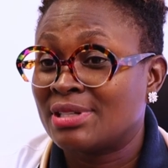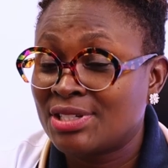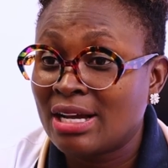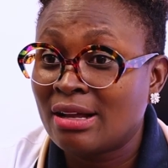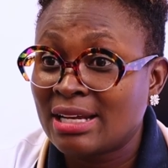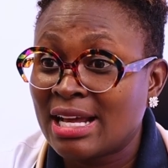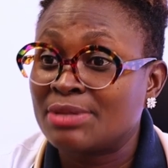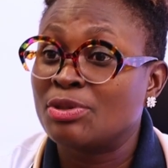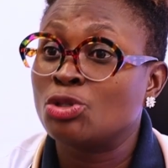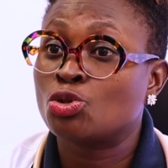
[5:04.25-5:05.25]
the child
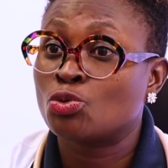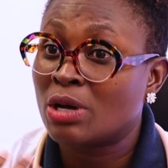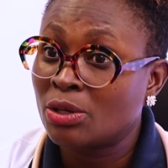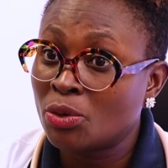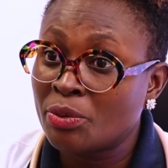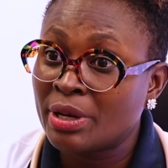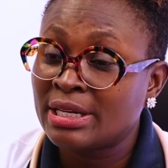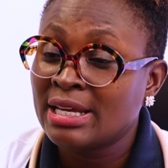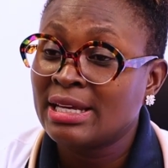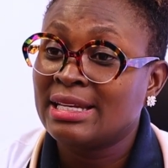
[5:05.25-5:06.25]
has been
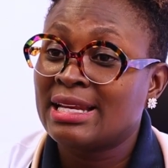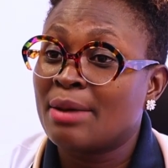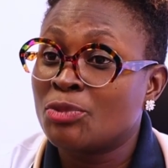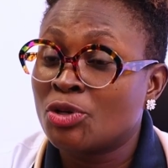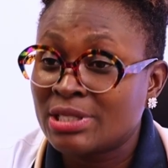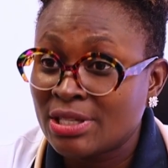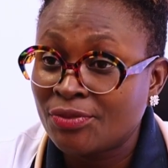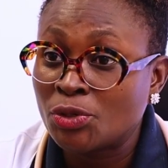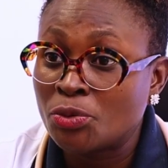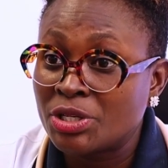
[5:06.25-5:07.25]
swallowing the amniotic
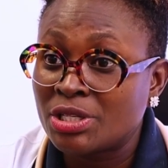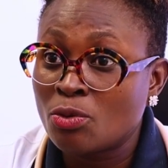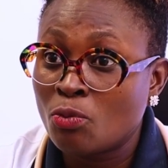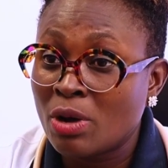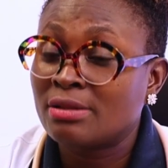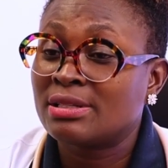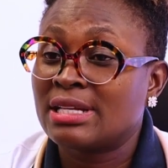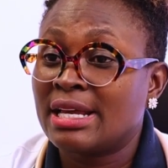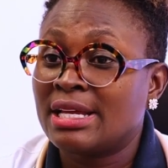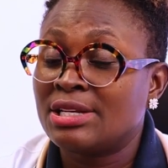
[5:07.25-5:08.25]
fluid whilst
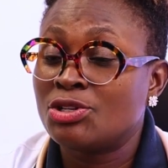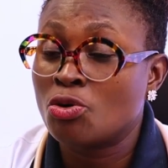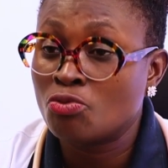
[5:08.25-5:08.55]
in your